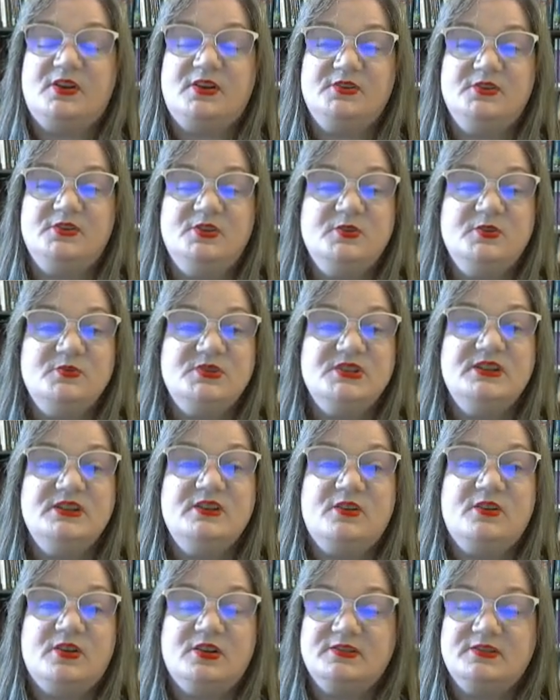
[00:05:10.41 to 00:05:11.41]

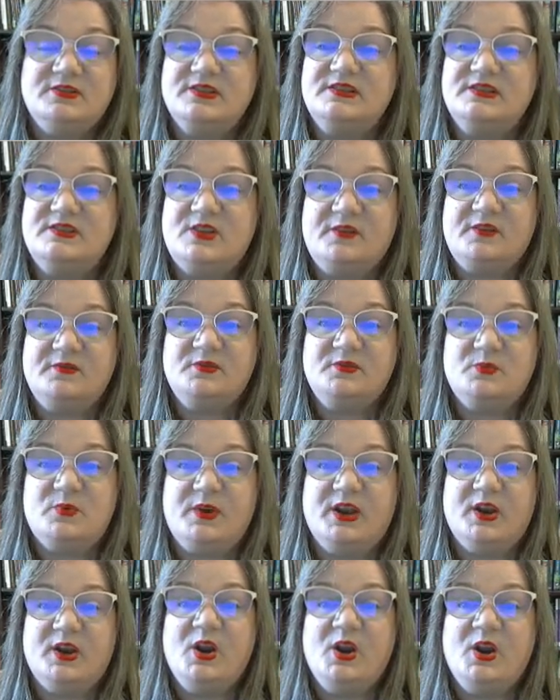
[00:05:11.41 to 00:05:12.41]
Newton Alta
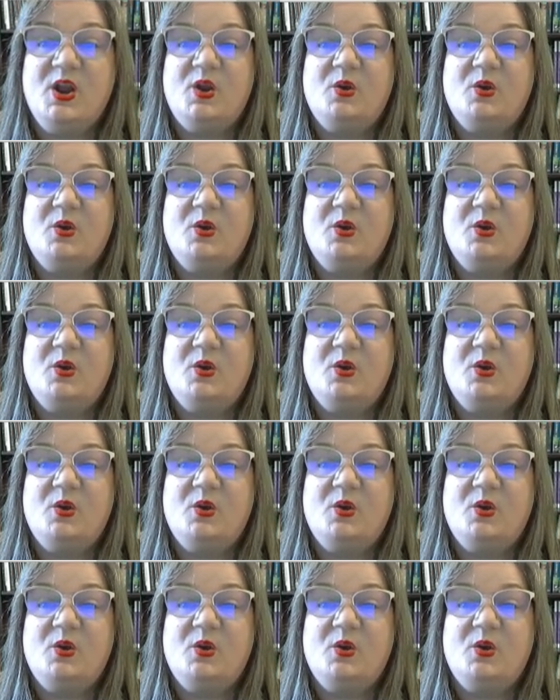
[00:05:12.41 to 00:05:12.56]
software